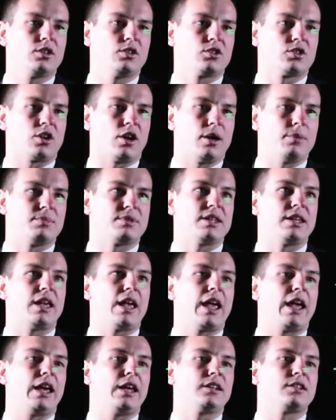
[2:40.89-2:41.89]
times the
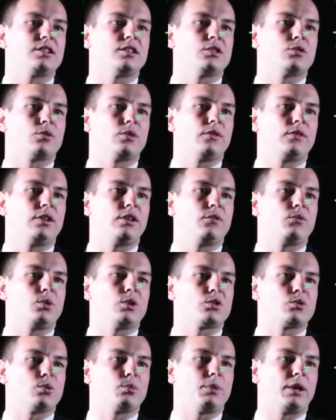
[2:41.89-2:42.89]
antiderivative,
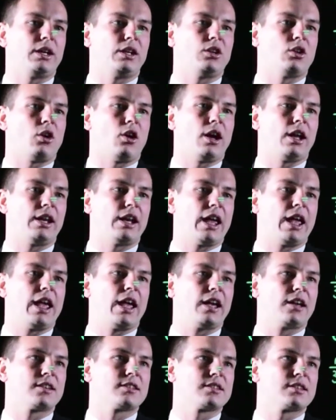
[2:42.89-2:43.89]
which will be
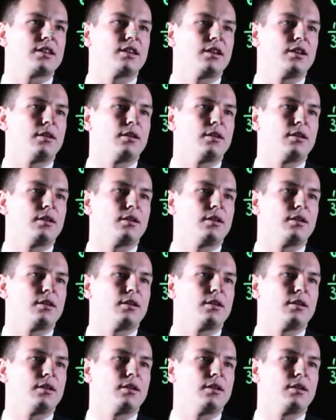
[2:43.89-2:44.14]
9x